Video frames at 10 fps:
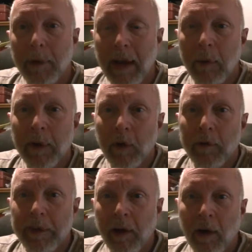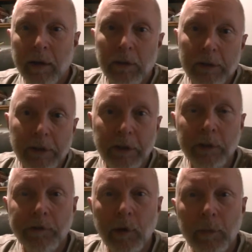But I went over the articles of the
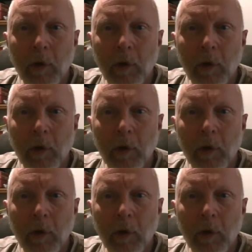Uniform